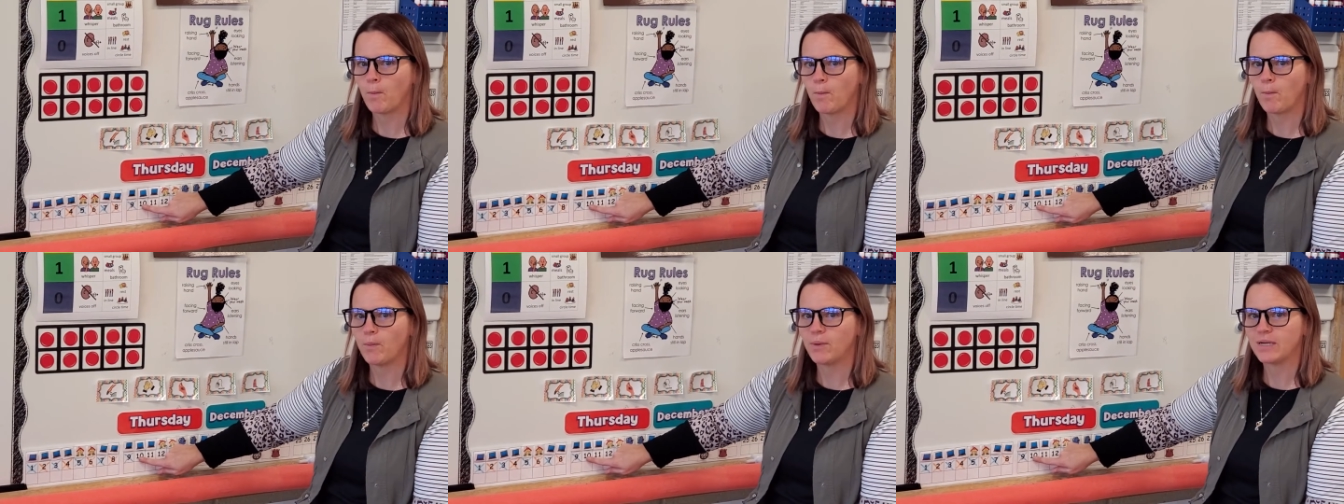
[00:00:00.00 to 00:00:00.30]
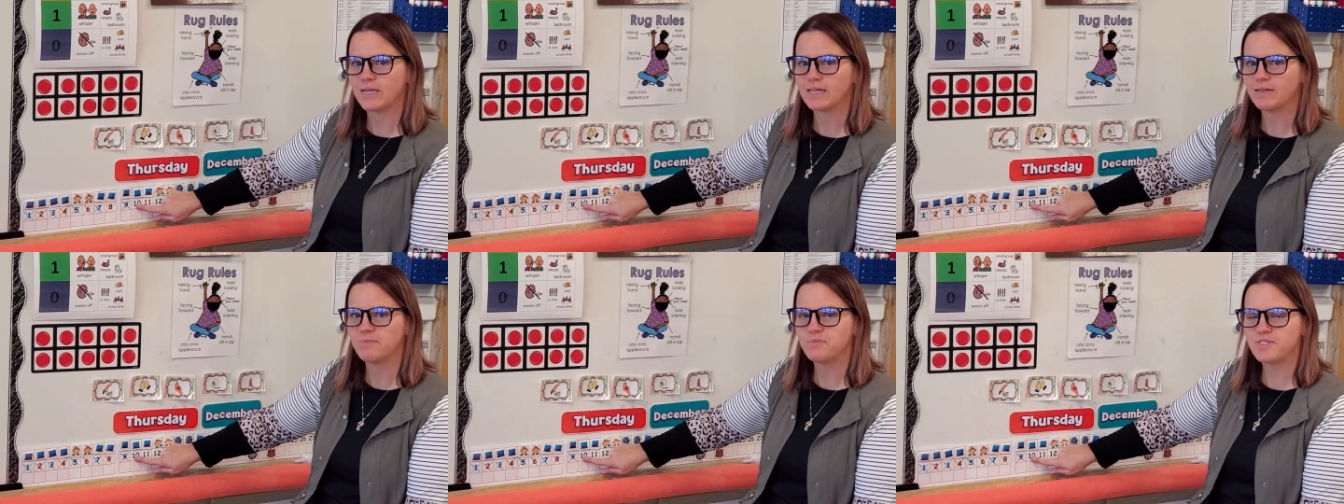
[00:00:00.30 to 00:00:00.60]

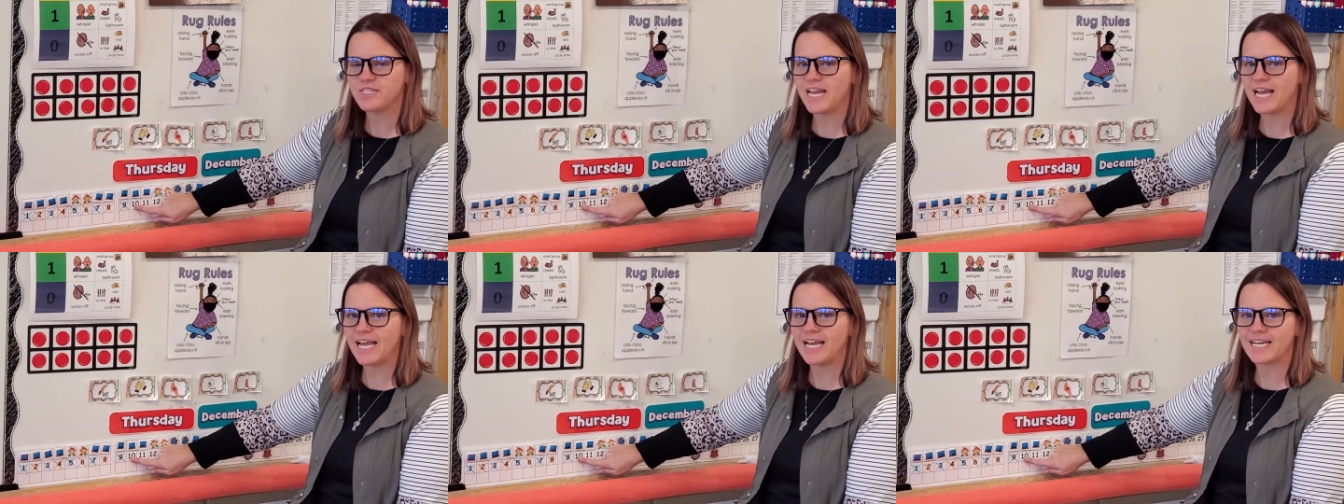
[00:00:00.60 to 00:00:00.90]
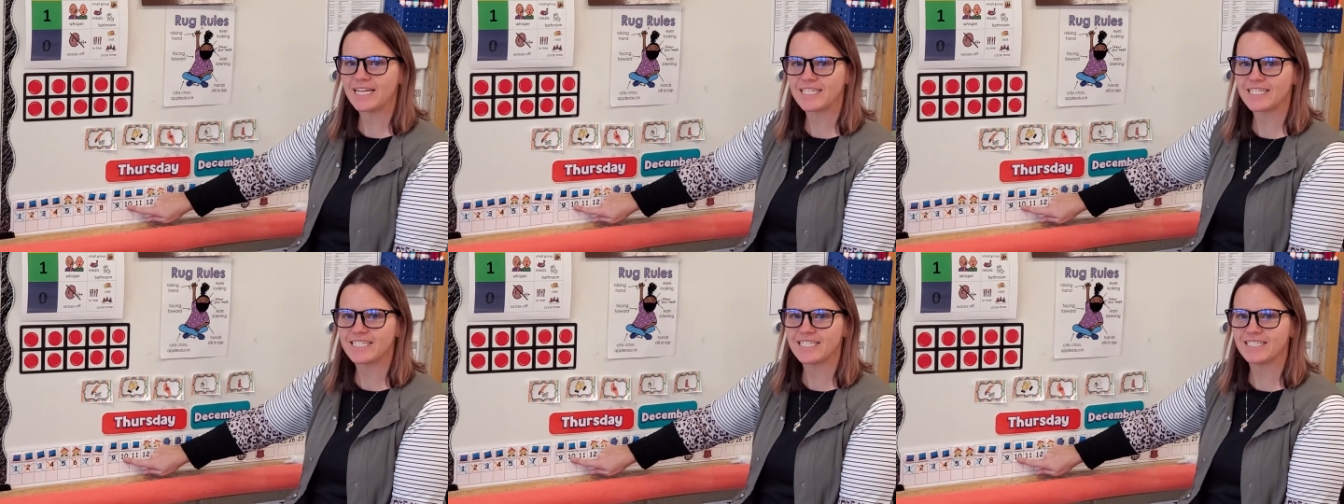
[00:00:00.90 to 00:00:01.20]
What comes
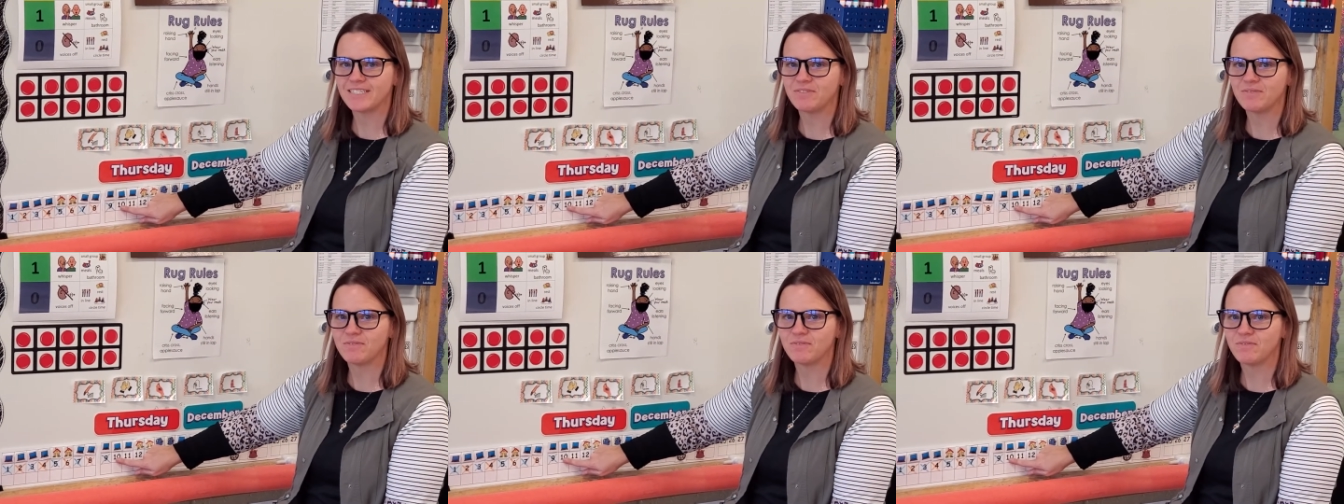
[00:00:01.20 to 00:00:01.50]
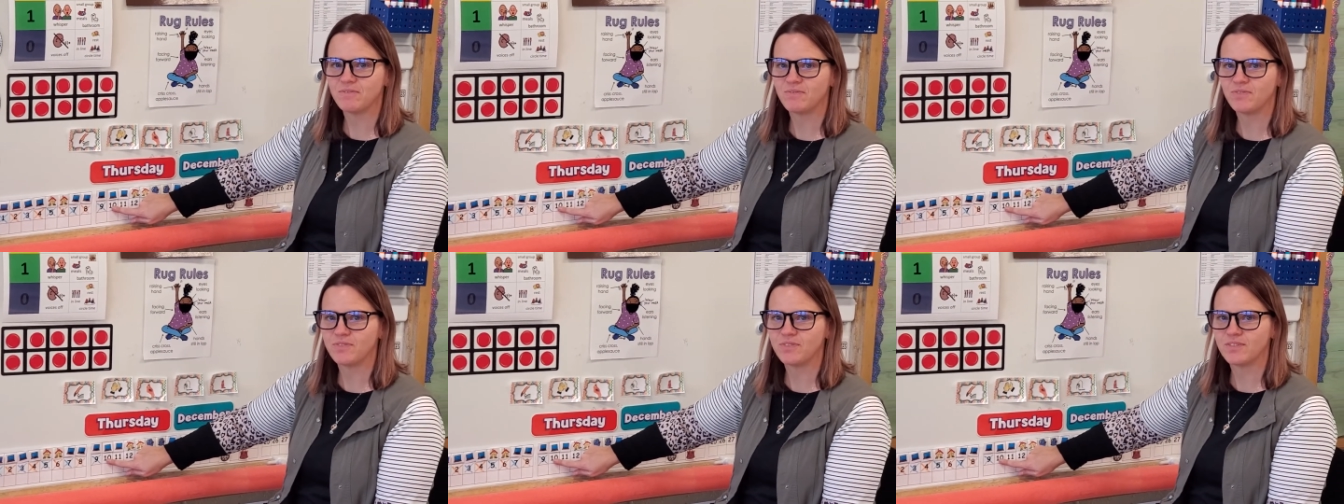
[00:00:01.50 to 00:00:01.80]
next?
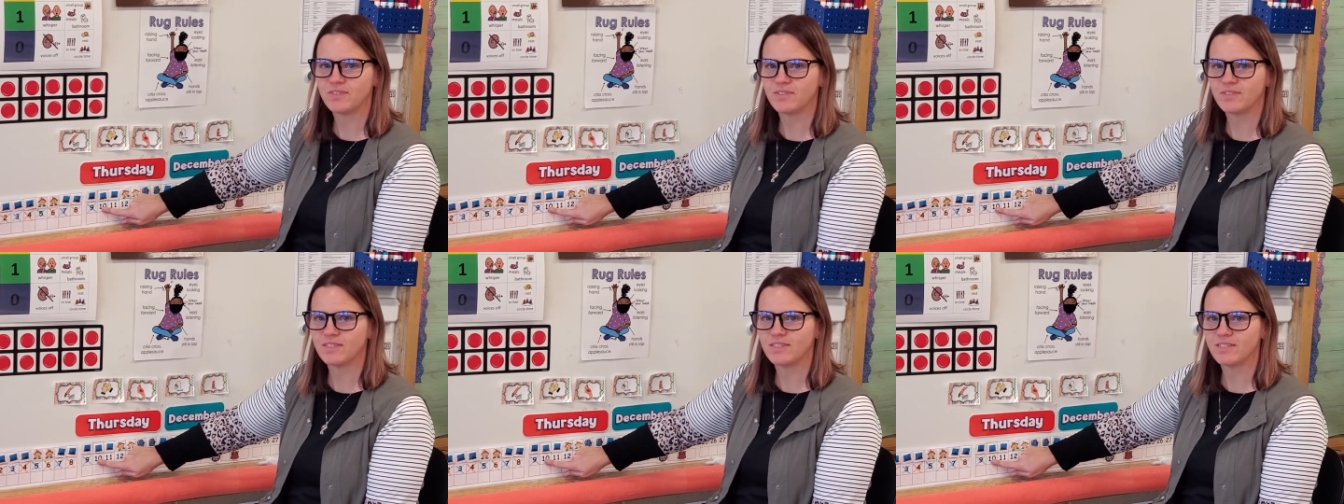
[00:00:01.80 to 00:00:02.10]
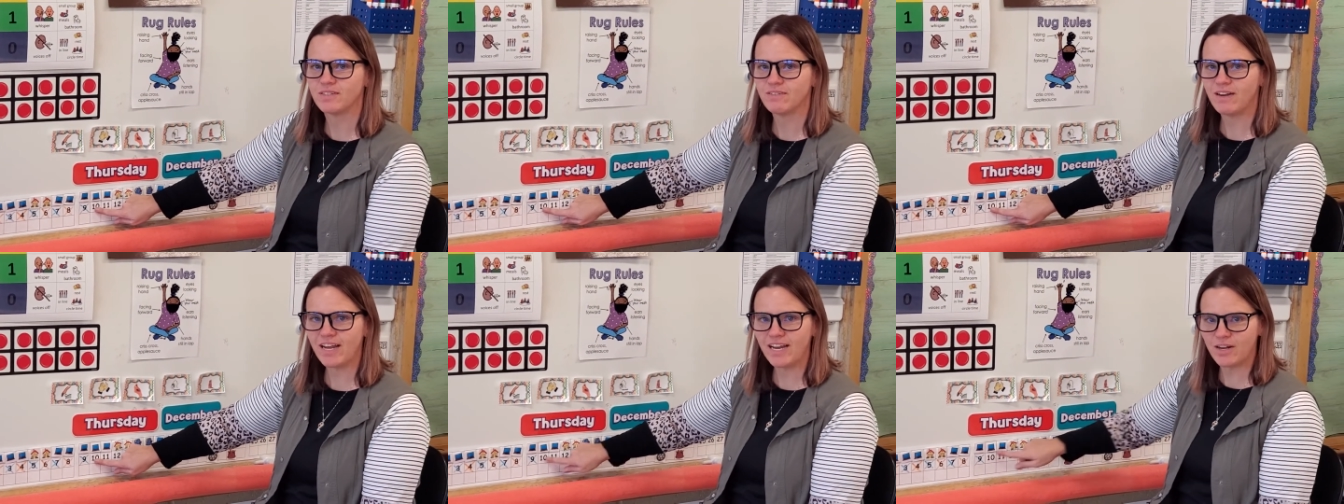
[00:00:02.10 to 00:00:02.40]

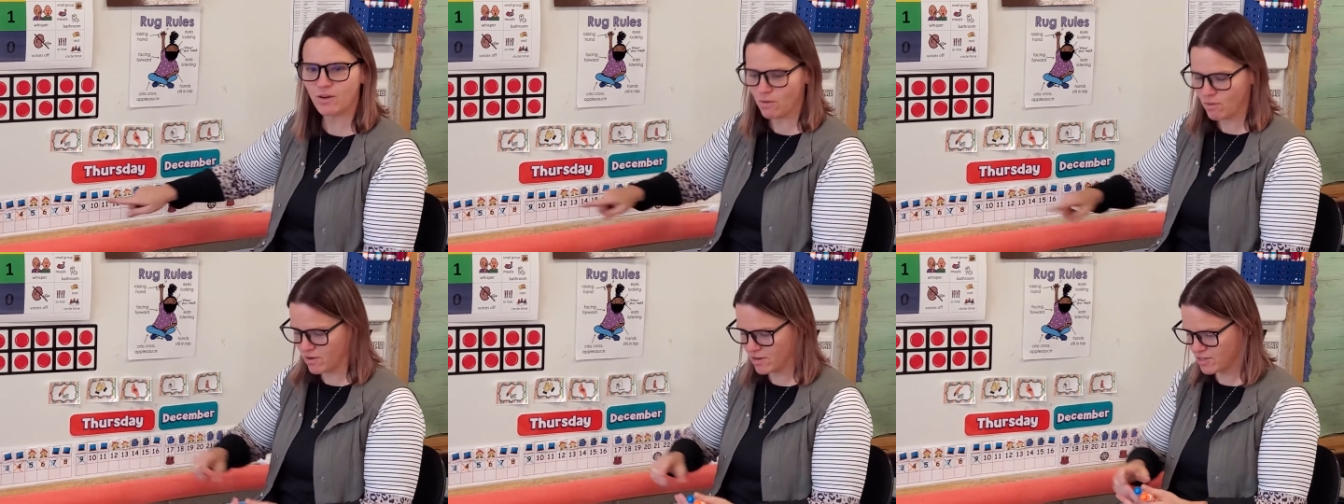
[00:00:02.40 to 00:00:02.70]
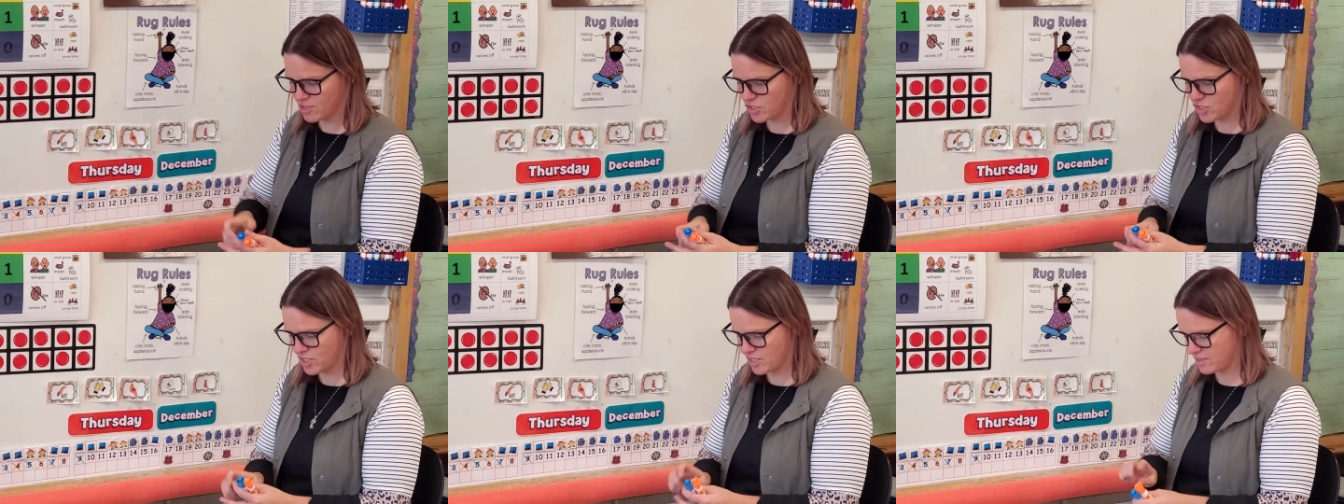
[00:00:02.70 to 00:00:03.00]
Right,
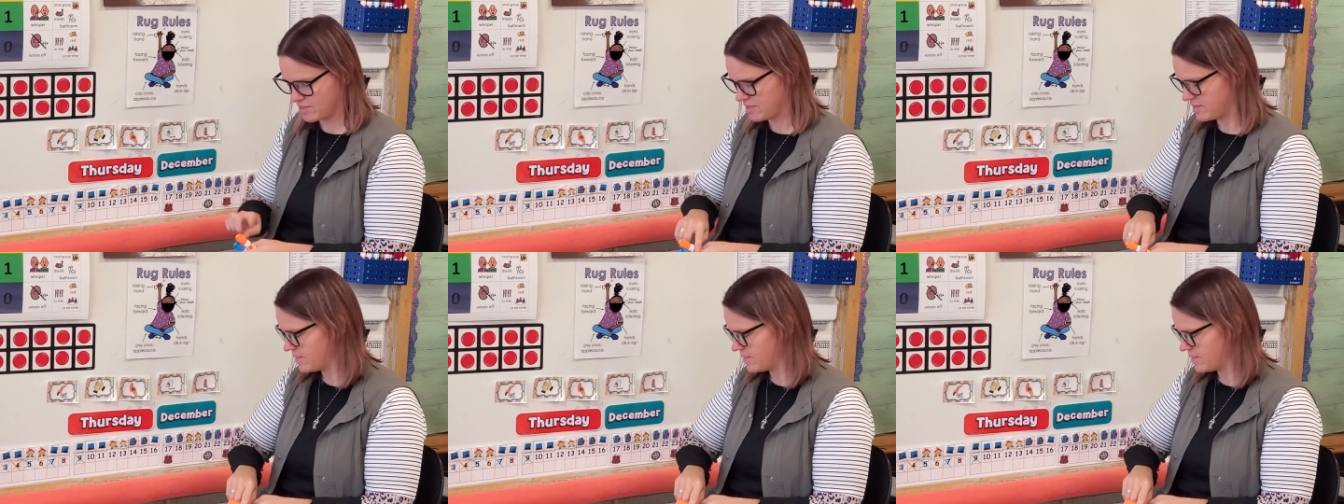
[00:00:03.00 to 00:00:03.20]
orange.